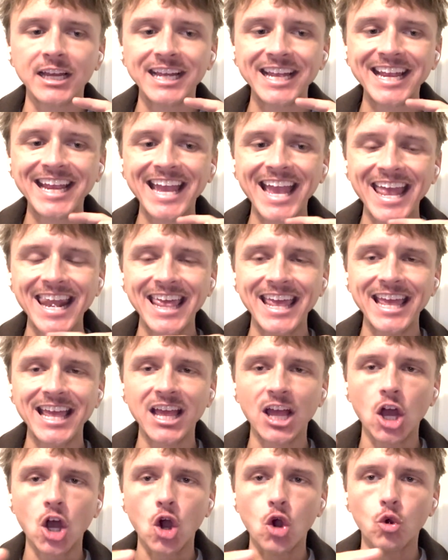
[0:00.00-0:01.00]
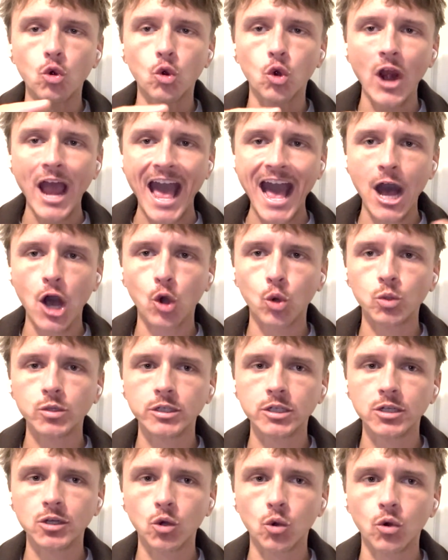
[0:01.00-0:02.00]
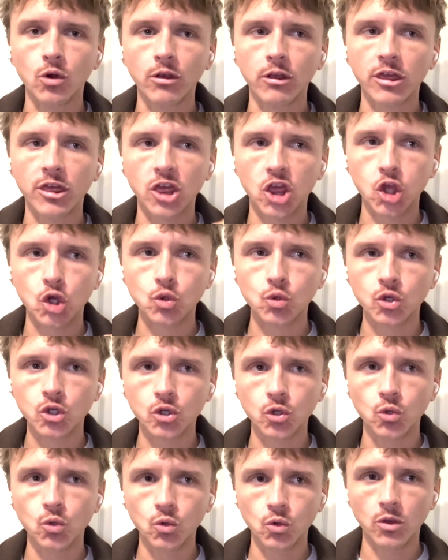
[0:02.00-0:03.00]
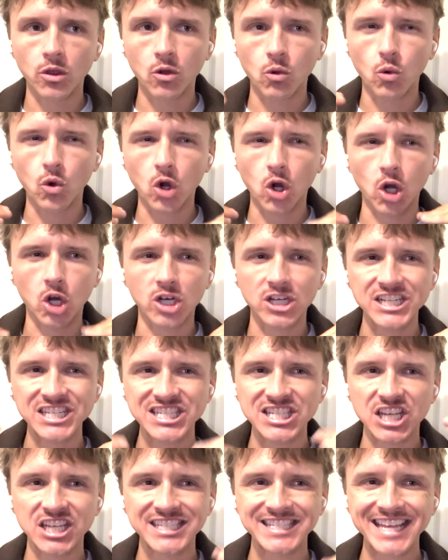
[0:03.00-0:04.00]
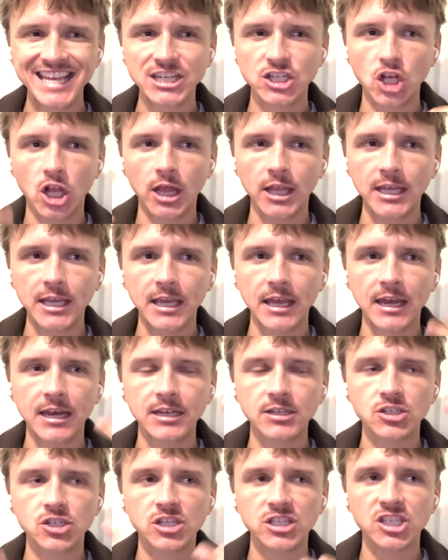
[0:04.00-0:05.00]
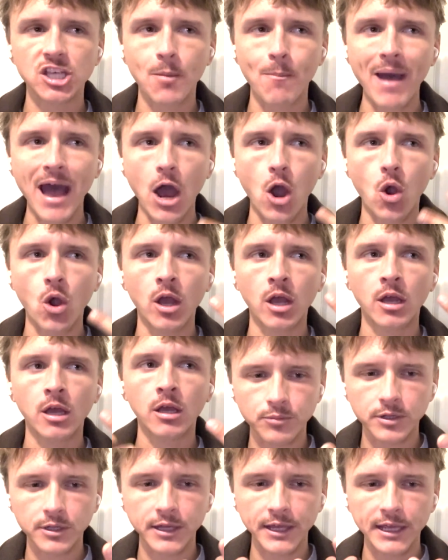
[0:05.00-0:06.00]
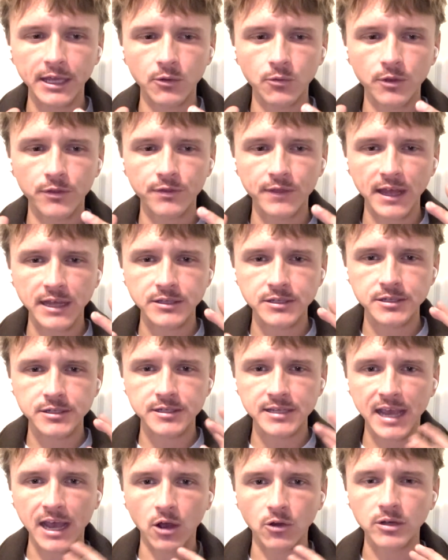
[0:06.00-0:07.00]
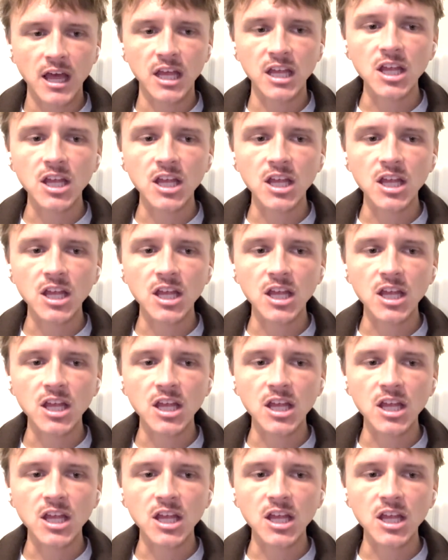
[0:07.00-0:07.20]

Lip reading: getting around or through the words, essentially. And it's just about playing with that sound.